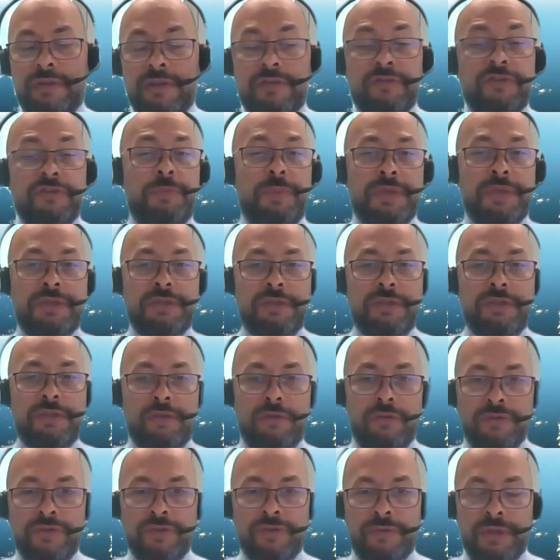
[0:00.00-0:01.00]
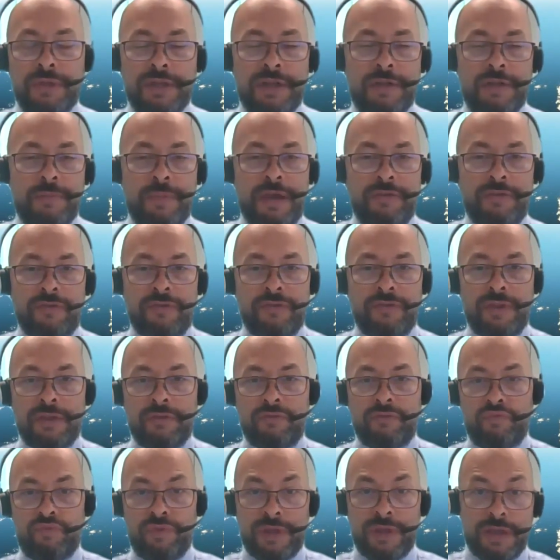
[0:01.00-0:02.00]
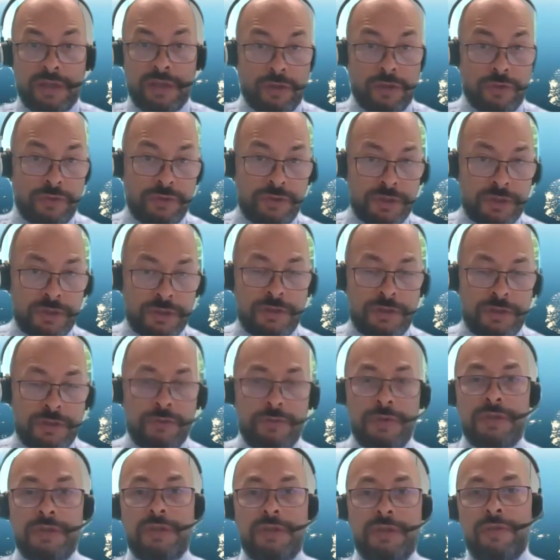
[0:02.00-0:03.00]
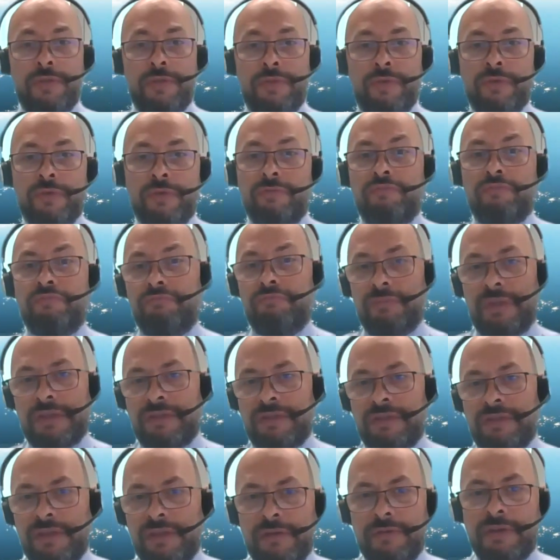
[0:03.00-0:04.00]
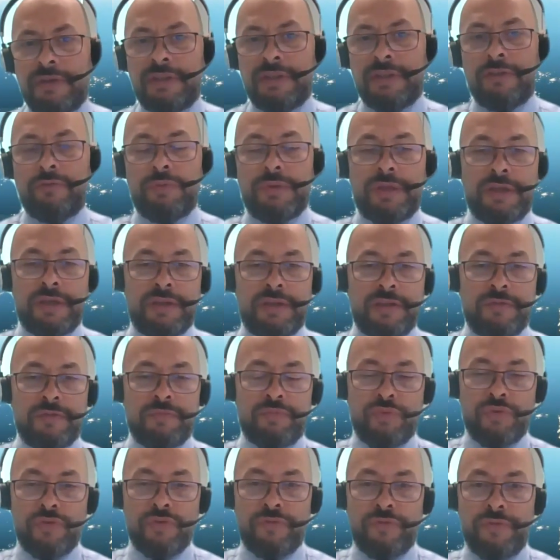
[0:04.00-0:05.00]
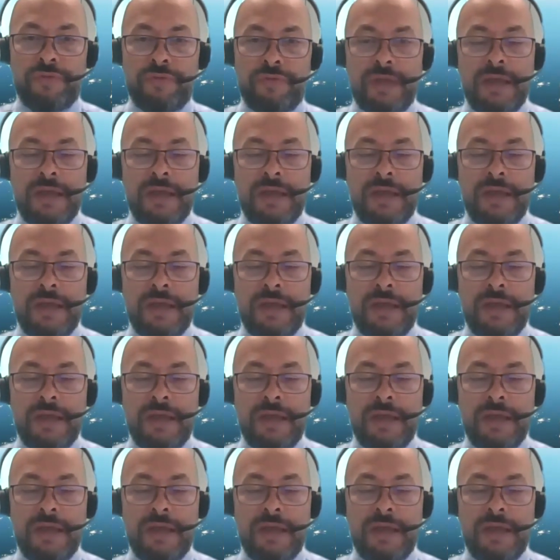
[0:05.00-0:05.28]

airspace closure in a manner that we looked into it and thought as an area that we can improve.